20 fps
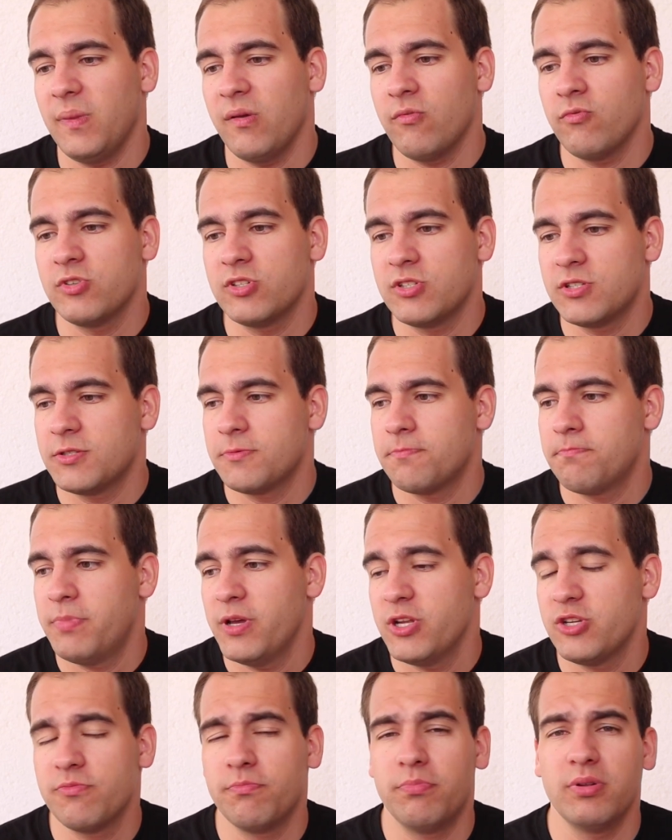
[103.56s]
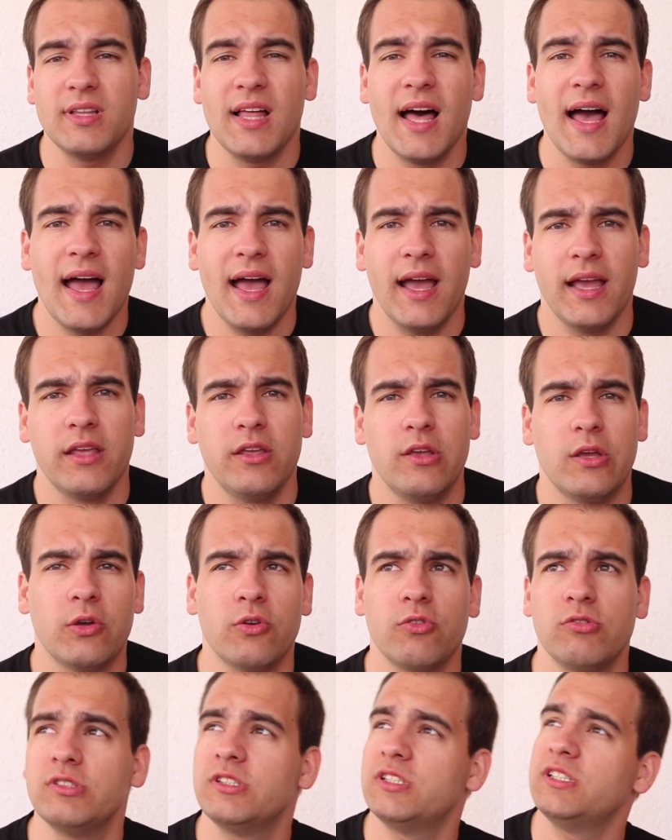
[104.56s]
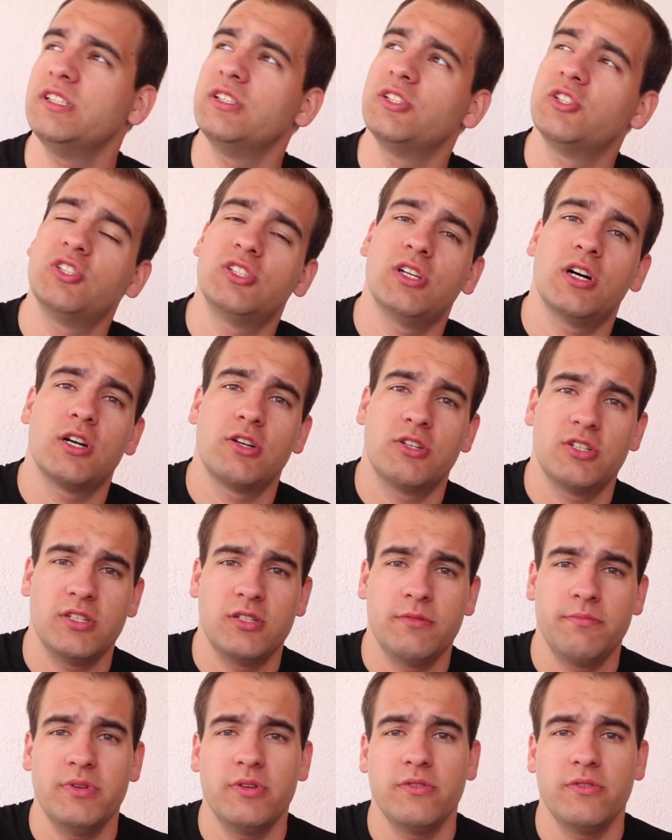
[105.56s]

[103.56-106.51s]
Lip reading: it was pitch black, you could only see the stars and